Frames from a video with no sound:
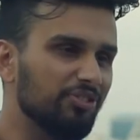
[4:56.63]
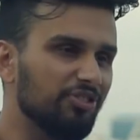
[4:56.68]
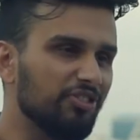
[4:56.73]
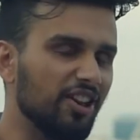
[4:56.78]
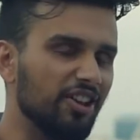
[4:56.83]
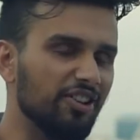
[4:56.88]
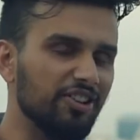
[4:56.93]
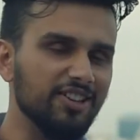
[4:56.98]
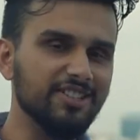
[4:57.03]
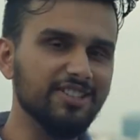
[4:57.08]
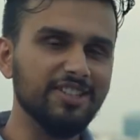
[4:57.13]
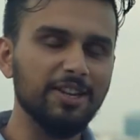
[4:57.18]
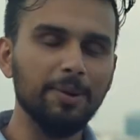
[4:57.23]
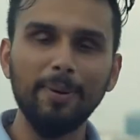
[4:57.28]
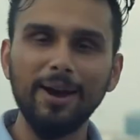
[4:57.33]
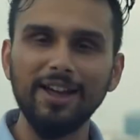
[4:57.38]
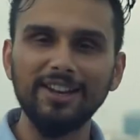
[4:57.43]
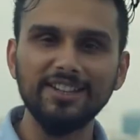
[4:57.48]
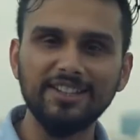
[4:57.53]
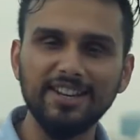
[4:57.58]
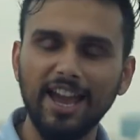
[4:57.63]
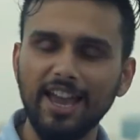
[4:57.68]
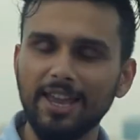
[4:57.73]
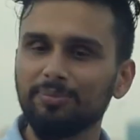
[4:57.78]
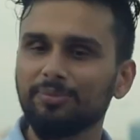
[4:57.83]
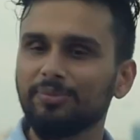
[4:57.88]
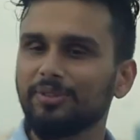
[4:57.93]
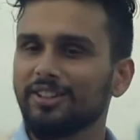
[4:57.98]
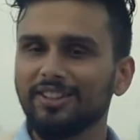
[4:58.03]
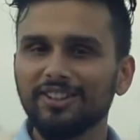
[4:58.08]
there is Nepali
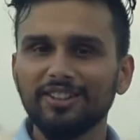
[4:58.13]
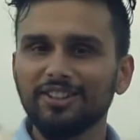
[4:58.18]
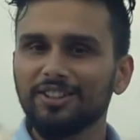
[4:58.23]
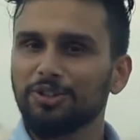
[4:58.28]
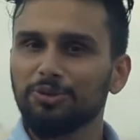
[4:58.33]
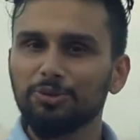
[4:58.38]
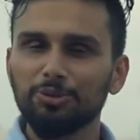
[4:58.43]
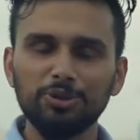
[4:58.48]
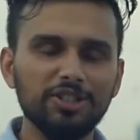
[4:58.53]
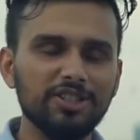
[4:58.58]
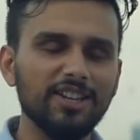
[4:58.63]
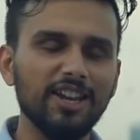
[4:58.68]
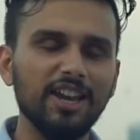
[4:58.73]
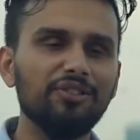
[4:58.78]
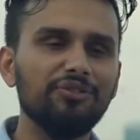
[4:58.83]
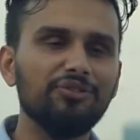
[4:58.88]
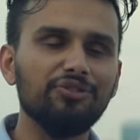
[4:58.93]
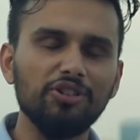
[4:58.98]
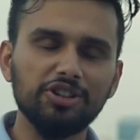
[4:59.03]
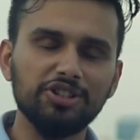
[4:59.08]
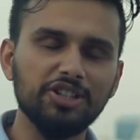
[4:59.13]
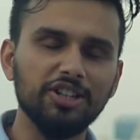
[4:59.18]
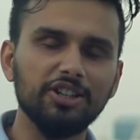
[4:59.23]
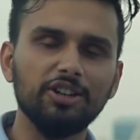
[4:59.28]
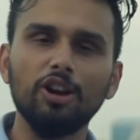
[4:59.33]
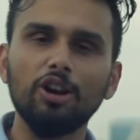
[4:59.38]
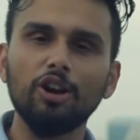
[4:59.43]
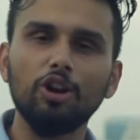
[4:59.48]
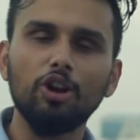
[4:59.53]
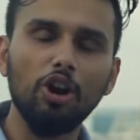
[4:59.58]
time. which can frustrate
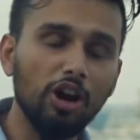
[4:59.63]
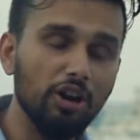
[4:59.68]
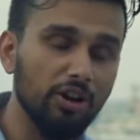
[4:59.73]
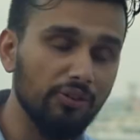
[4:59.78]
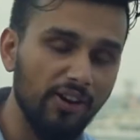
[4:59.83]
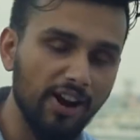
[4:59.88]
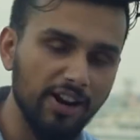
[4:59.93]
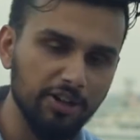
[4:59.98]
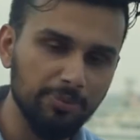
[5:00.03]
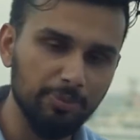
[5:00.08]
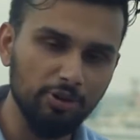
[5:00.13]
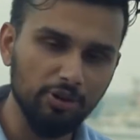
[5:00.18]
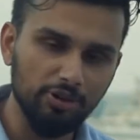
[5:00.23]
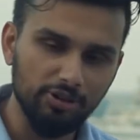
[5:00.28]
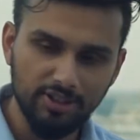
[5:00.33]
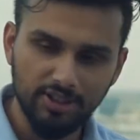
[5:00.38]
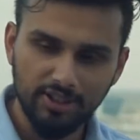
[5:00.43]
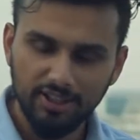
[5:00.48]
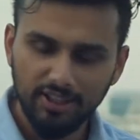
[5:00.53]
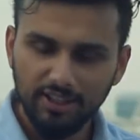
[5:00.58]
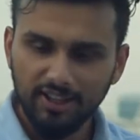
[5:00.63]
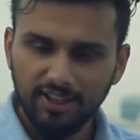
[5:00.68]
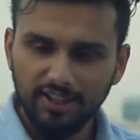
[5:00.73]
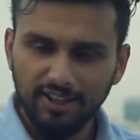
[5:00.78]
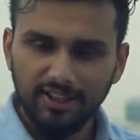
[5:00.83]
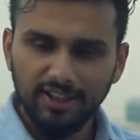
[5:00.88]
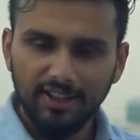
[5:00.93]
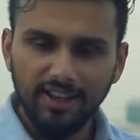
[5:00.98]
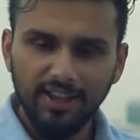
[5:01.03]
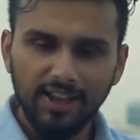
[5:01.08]
a lot of entrepreneurs.
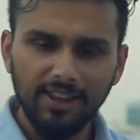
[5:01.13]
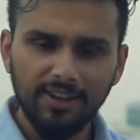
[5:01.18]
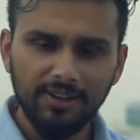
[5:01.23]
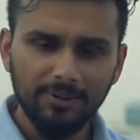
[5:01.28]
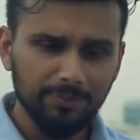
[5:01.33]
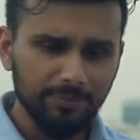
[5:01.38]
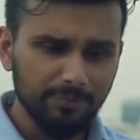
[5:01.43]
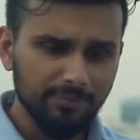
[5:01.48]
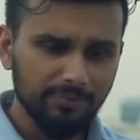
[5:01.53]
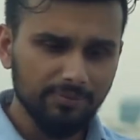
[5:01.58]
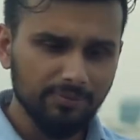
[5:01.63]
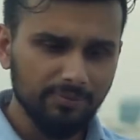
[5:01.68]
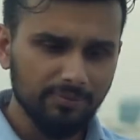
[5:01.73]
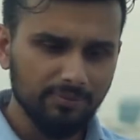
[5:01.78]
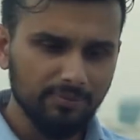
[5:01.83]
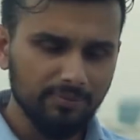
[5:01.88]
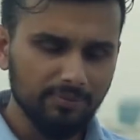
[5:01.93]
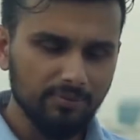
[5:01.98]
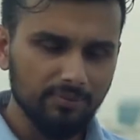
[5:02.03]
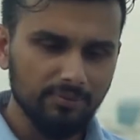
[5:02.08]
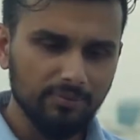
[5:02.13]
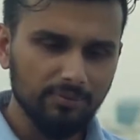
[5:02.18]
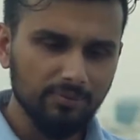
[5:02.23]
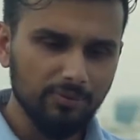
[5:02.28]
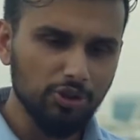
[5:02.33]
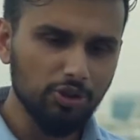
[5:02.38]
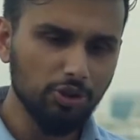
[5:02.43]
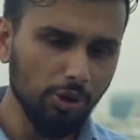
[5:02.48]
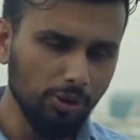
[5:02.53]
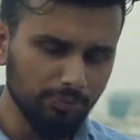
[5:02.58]
And
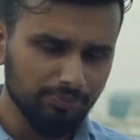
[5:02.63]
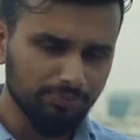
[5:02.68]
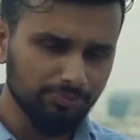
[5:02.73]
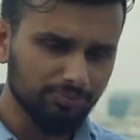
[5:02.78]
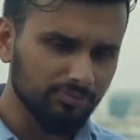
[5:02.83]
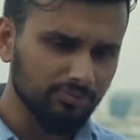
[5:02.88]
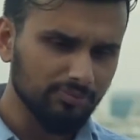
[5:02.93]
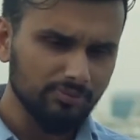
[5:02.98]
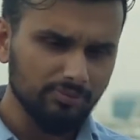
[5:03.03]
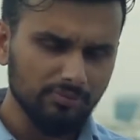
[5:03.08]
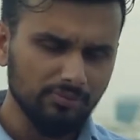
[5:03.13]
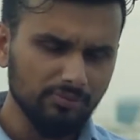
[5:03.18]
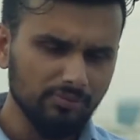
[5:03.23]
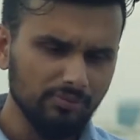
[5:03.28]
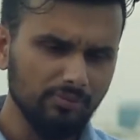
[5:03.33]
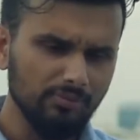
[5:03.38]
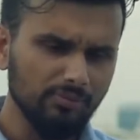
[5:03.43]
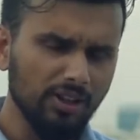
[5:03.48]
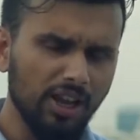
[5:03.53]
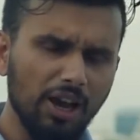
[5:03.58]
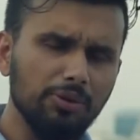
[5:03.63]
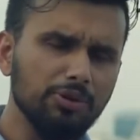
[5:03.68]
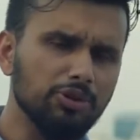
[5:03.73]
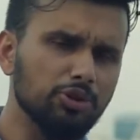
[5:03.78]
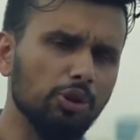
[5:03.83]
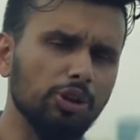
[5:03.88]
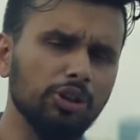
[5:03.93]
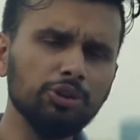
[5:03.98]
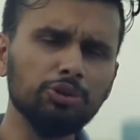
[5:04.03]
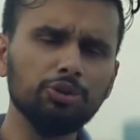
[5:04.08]
so I was going